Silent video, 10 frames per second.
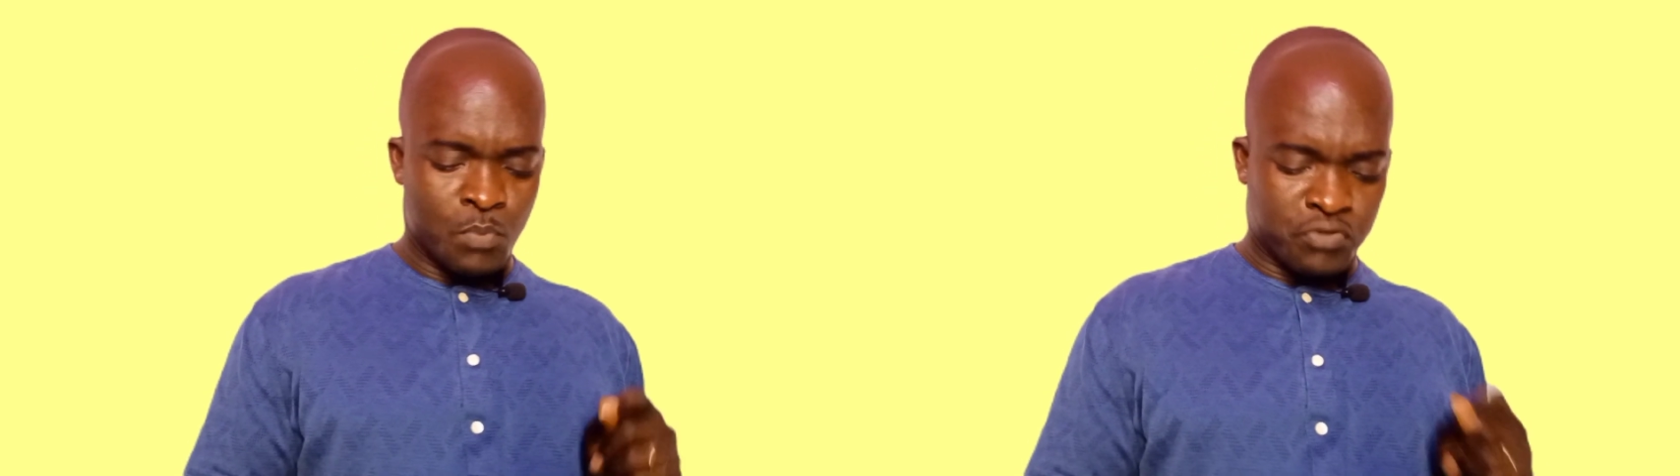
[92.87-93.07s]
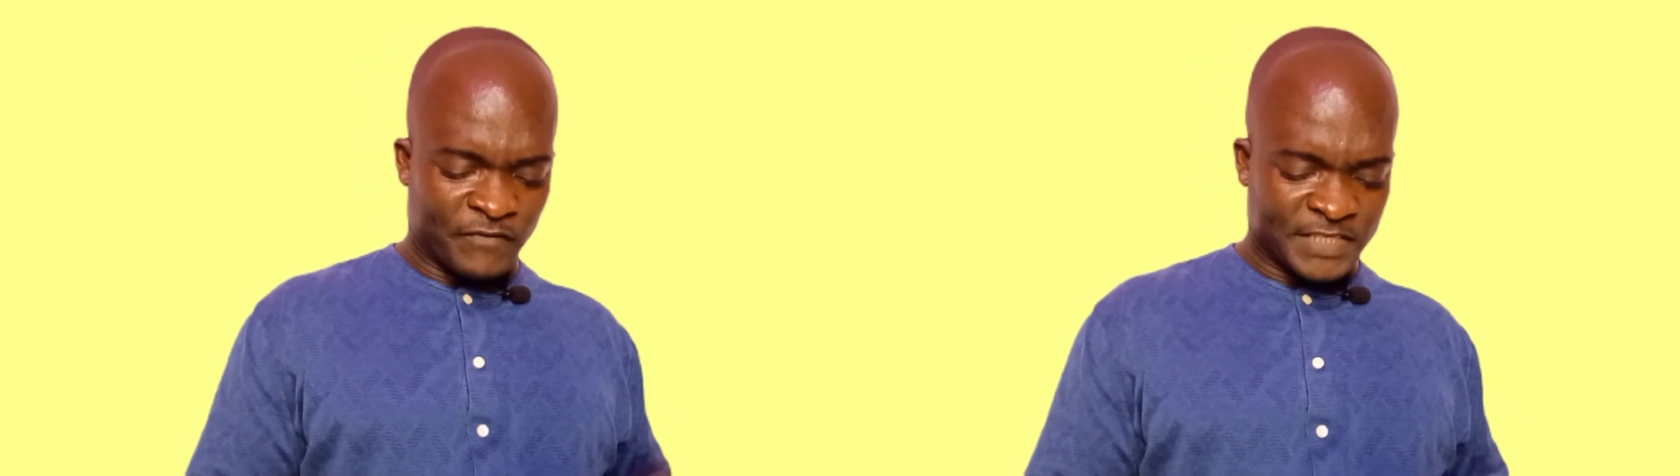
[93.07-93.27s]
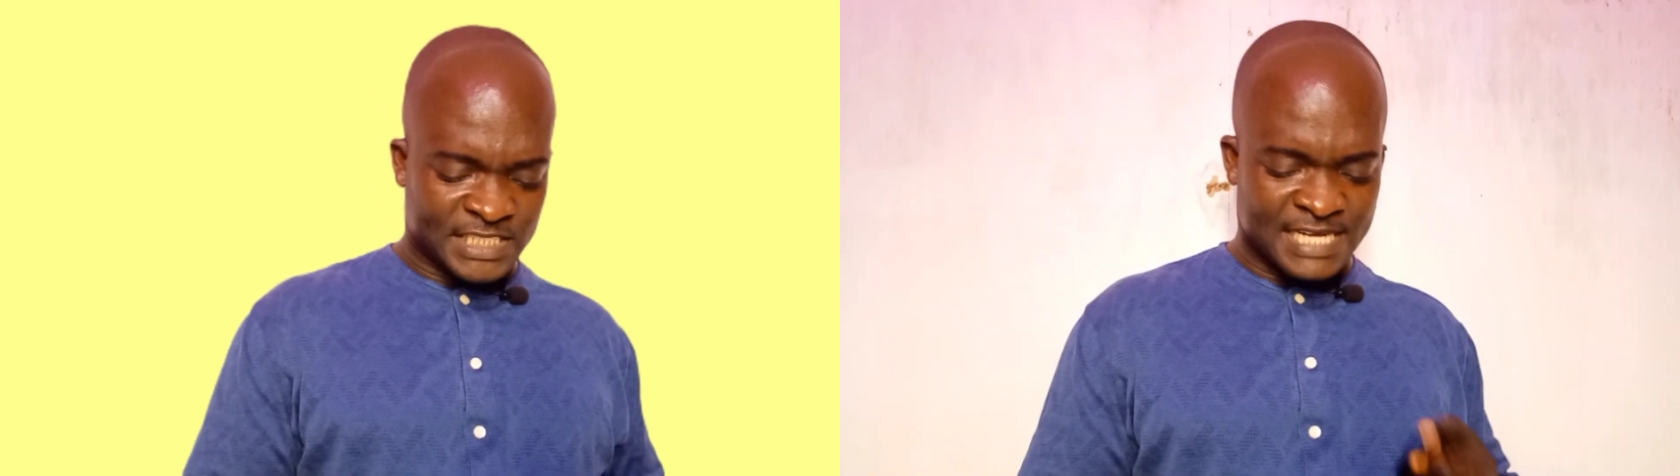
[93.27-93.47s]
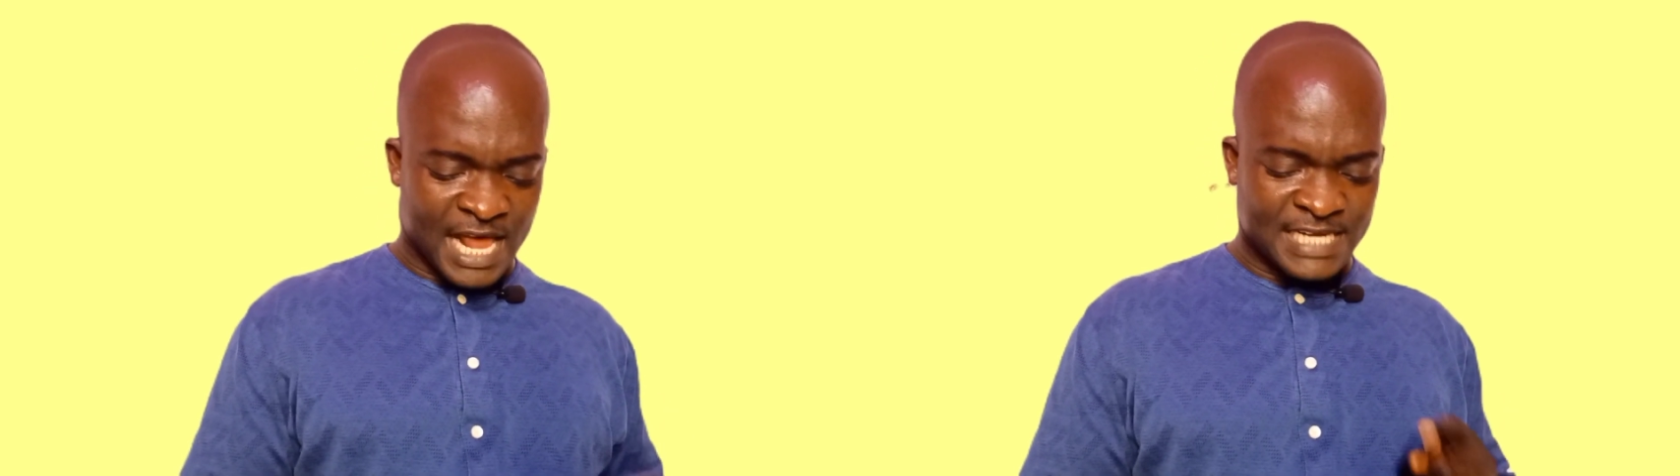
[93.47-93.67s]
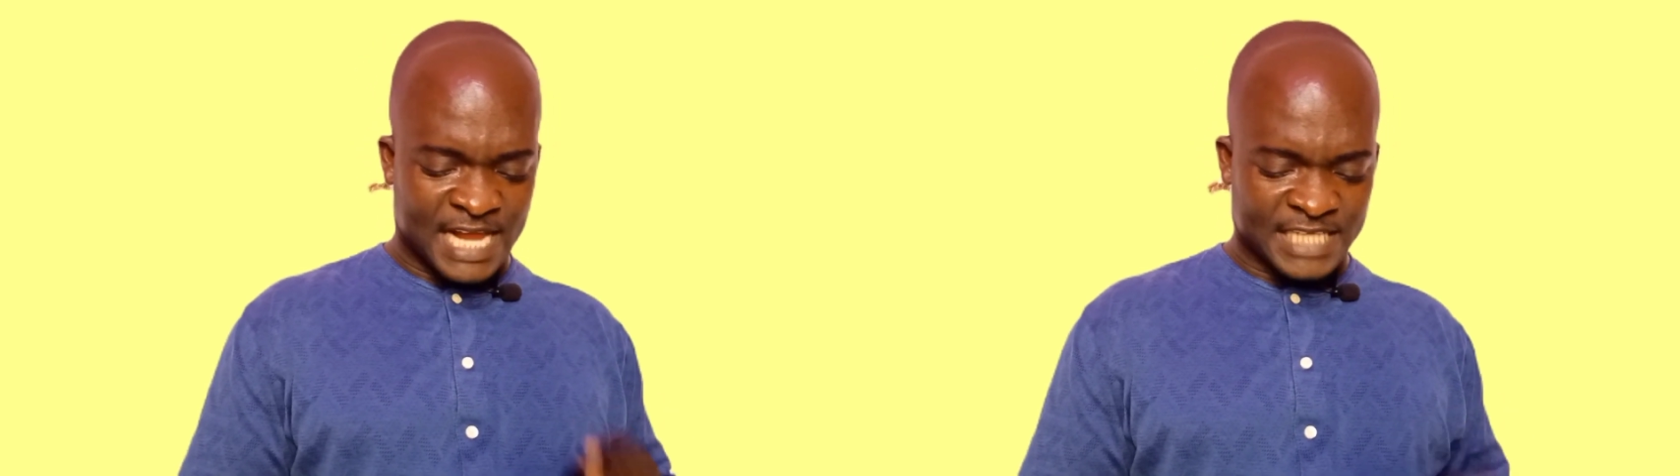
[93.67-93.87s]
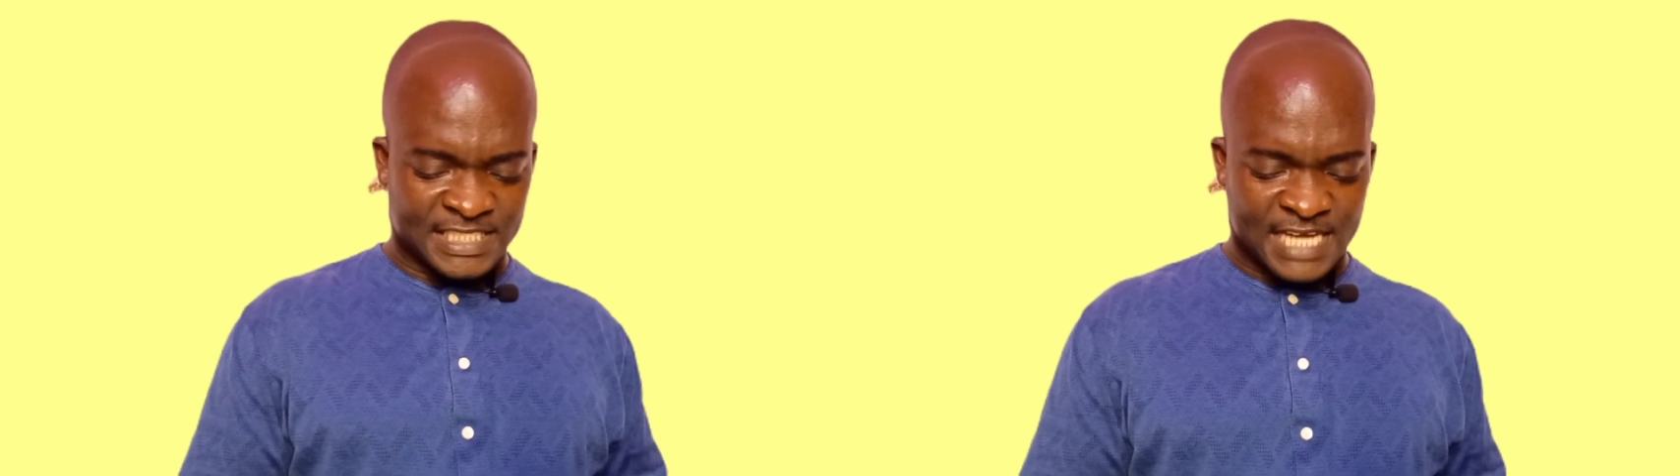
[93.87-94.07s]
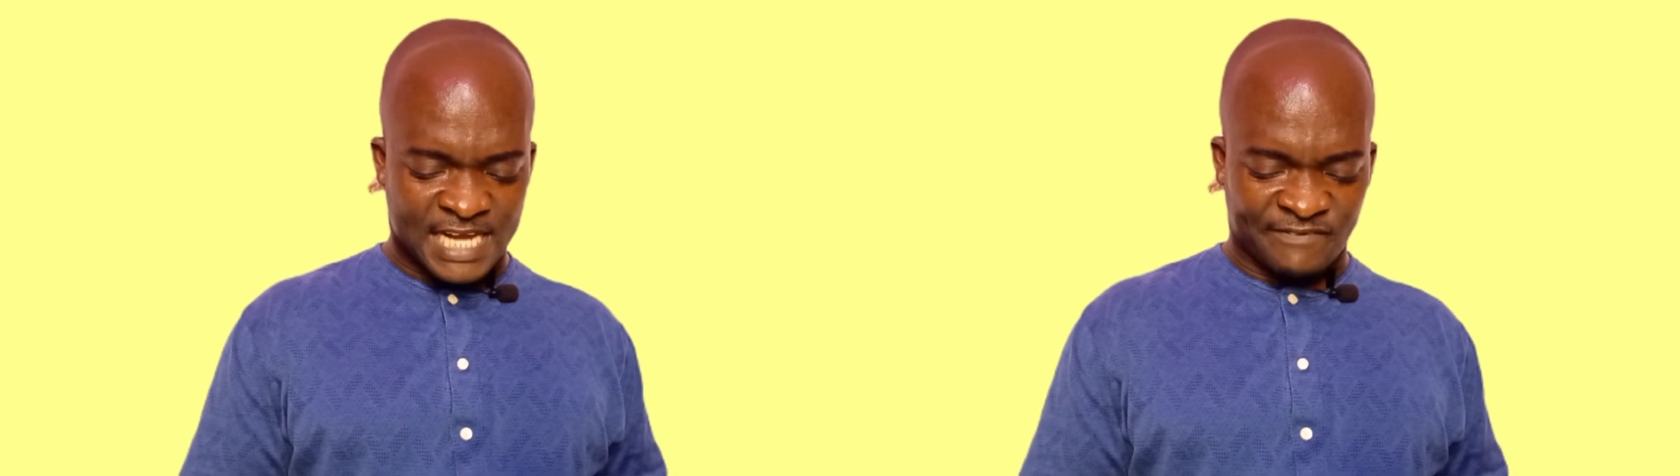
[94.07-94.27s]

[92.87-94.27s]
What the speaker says: Provisional National